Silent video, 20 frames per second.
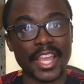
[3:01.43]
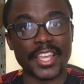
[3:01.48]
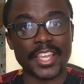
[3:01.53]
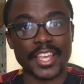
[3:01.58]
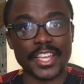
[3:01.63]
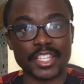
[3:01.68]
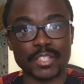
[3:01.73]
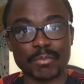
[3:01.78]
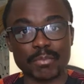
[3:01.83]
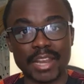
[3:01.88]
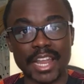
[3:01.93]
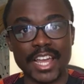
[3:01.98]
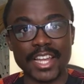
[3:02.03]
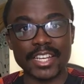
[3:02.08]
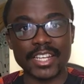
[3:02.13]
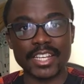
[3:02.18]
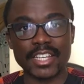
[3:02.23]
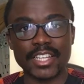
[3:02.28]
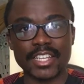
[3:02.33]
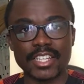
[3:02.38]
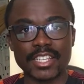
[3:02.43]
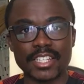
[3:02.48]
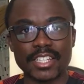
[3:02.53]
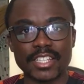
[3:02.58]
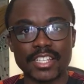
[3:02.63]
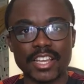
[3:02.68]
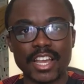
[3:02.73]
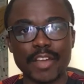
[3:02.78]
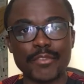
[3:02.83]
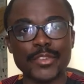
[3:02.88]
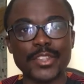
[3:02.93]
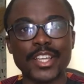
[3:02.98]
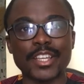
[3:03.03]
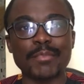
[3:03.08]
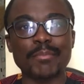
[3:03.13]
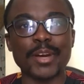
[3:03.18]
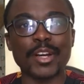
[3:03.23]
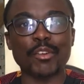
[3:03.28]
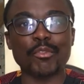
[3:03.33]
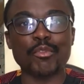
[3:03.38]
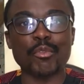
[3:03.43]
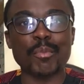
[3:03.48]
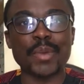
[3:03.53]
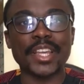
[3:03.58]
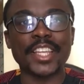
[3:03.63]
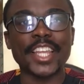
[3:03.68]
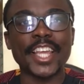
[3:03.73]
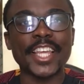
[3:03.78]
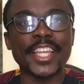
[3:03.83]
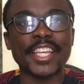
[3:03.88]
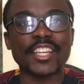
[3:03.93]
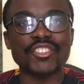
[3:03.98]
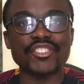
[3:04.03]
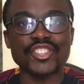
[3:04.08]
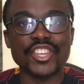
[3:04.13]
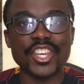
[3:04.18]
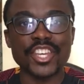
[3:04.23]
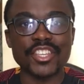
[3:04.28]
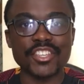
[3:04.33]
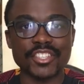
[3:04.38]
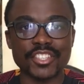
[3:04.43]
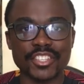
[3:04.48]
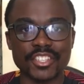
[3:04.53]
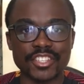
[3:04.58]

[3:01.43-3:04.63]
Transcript: years plan, have it at the back of your mind that it can change.